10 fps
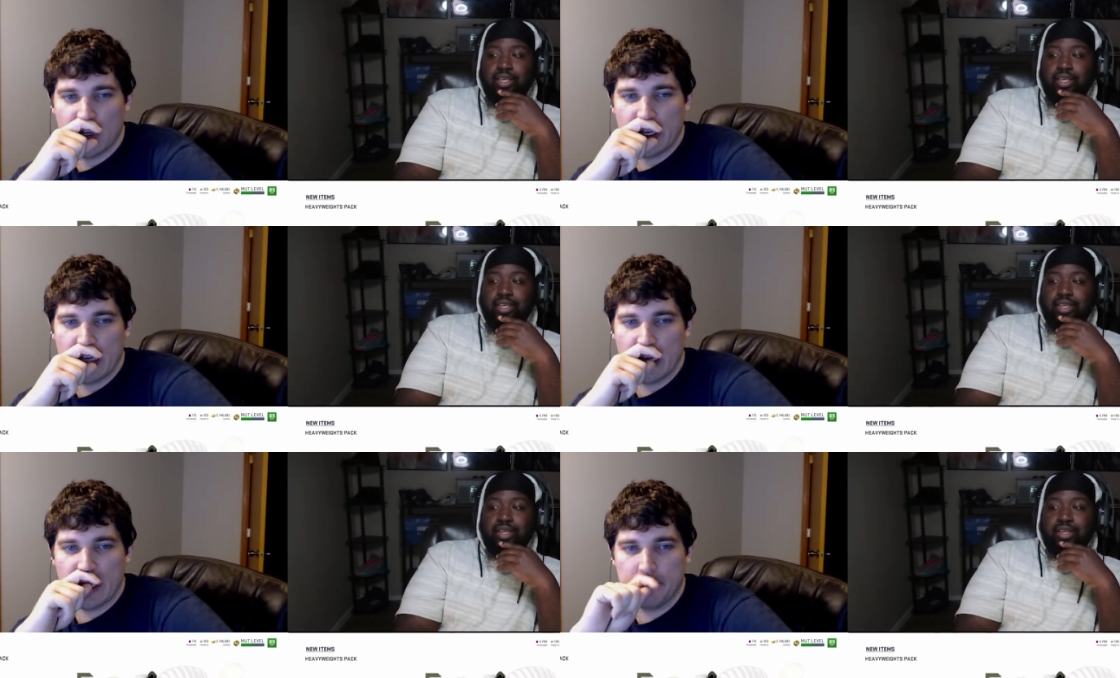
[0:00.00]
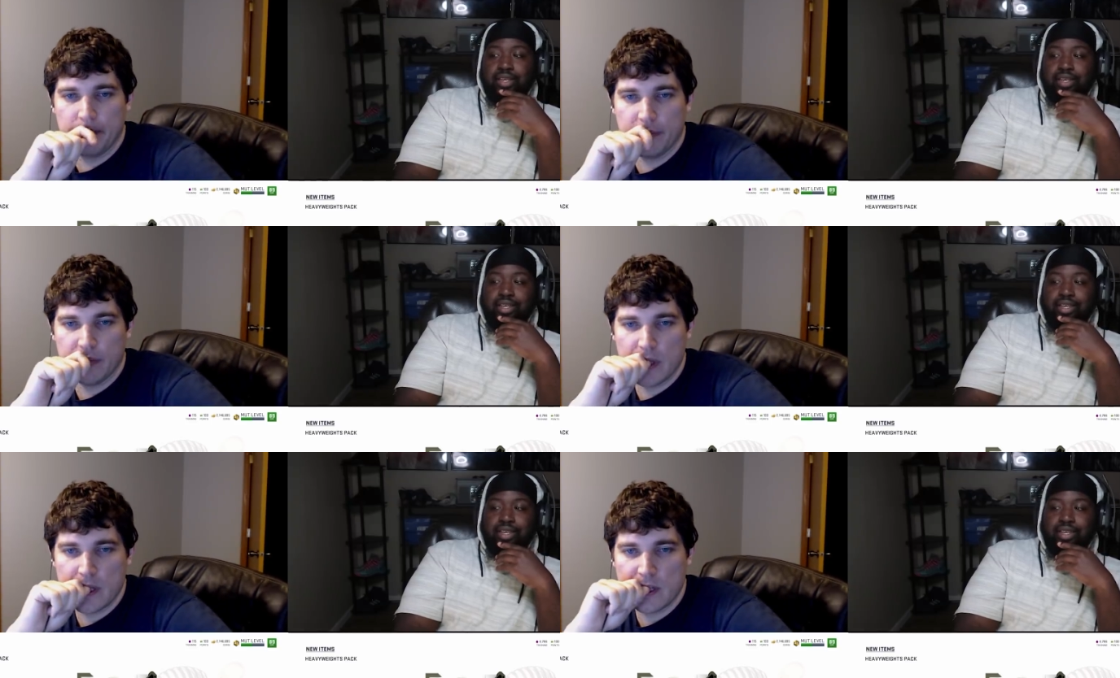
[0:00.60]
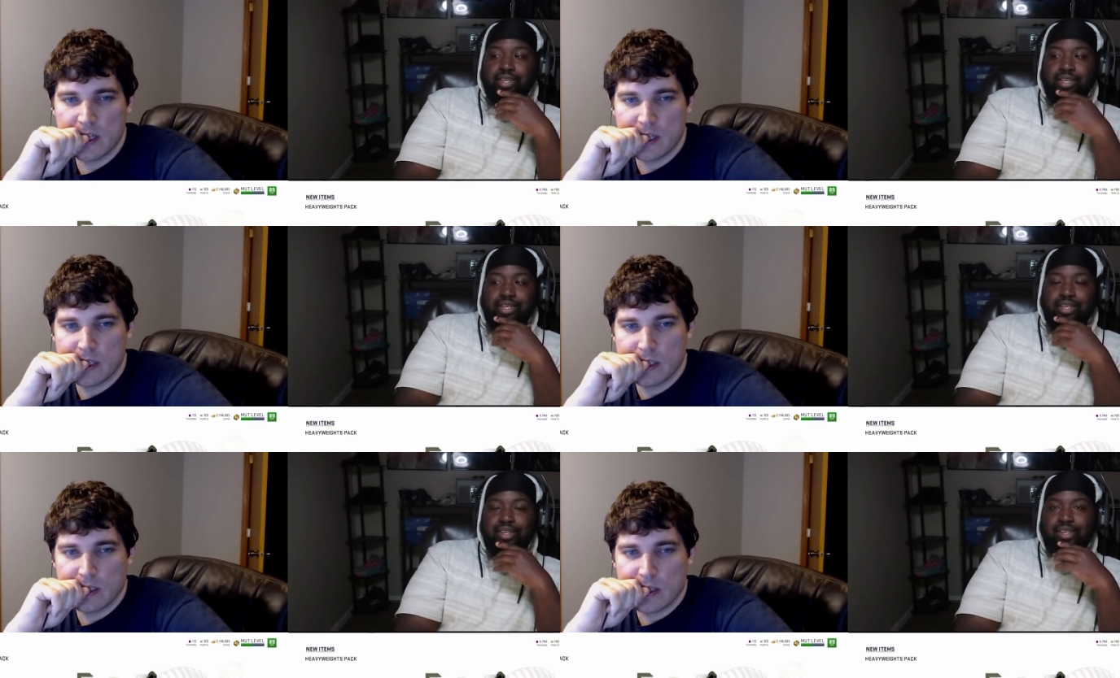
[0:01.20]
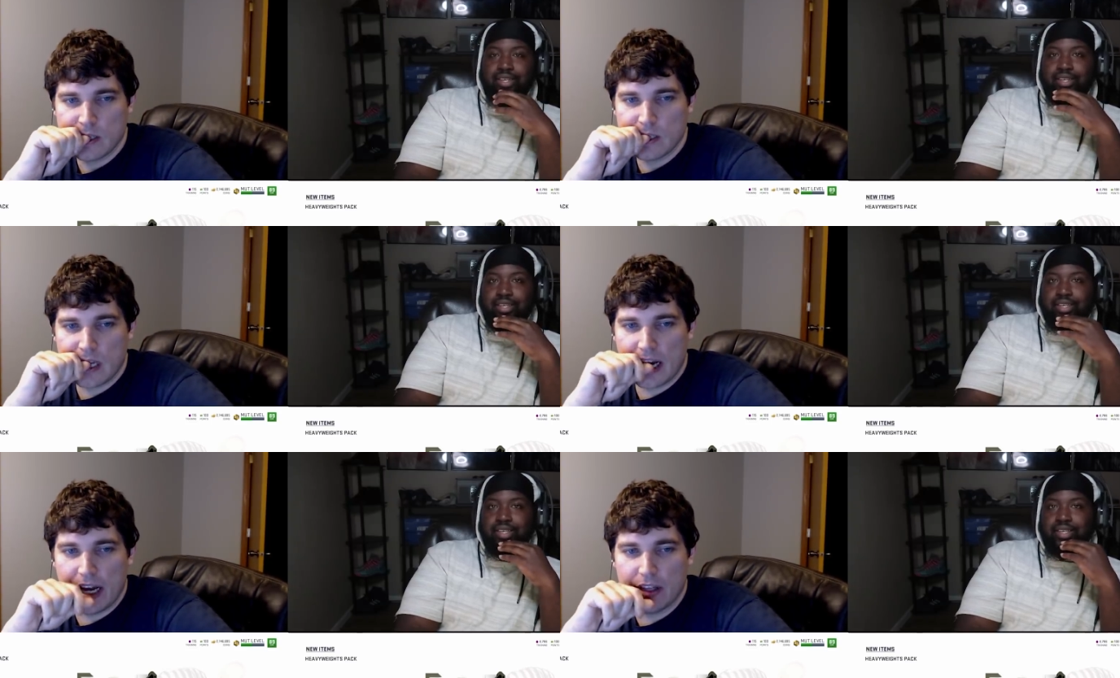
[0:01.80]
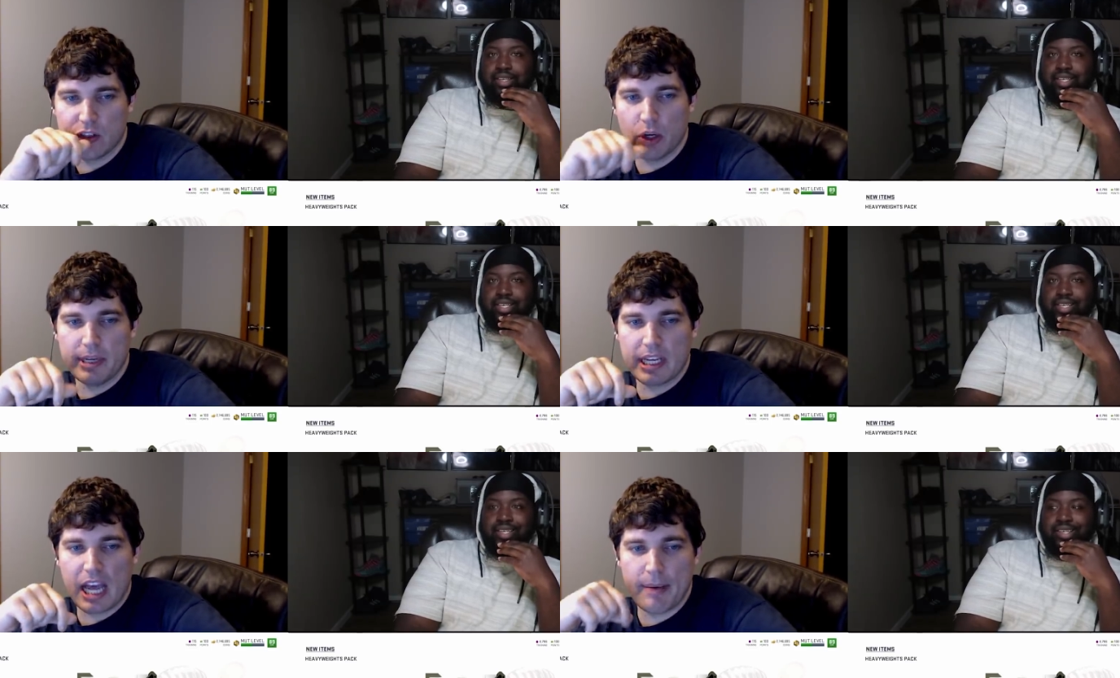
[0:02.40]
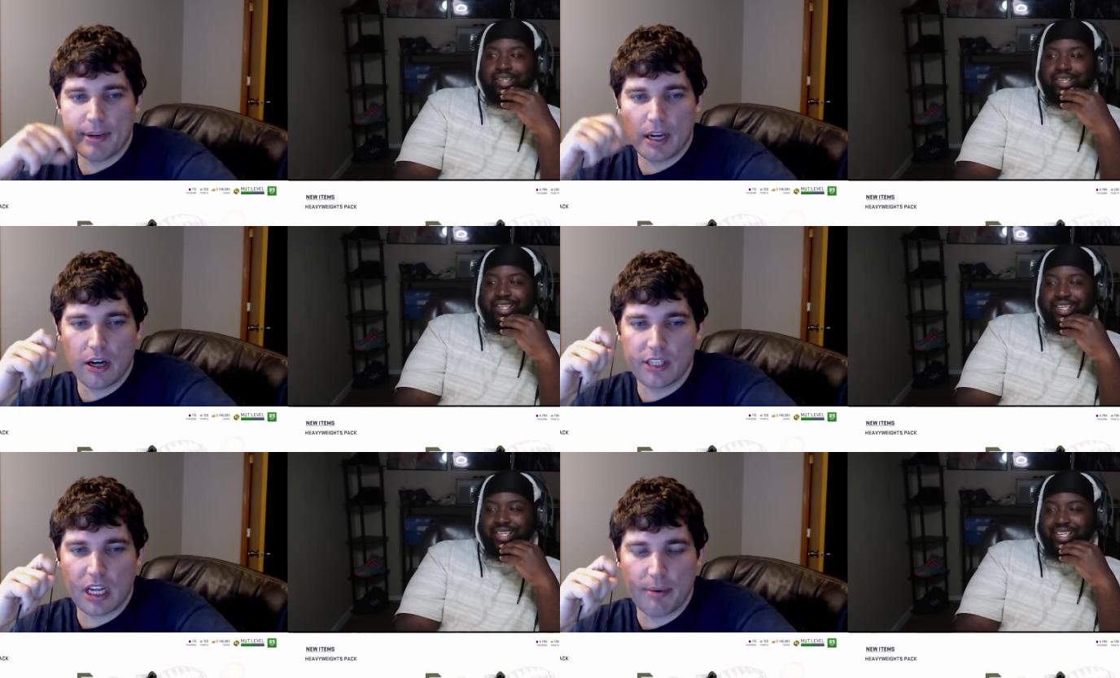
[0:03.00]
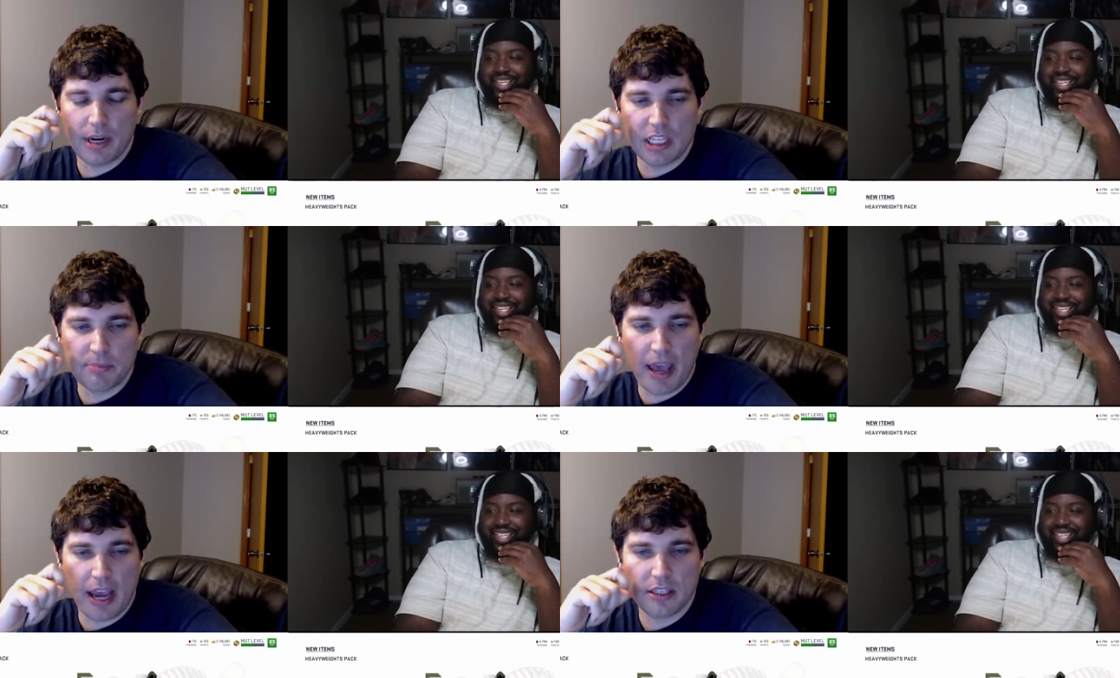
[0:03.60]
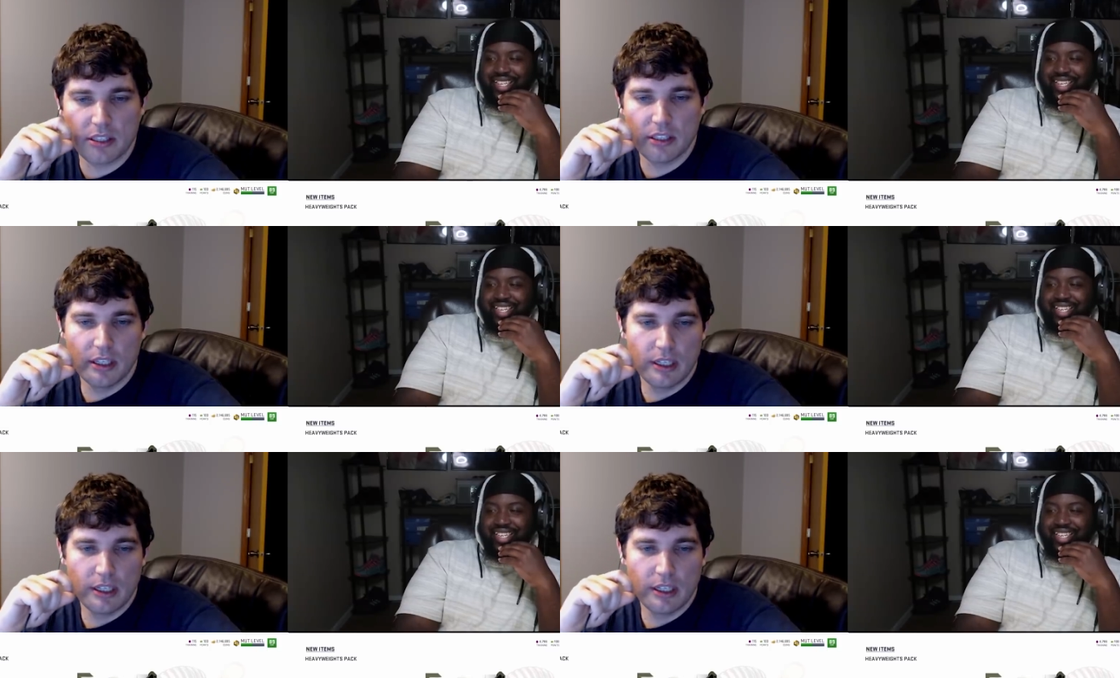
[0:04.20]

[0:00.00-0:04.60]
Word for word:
Speaker 1: Um God, there's so many common cards that come out of these packs.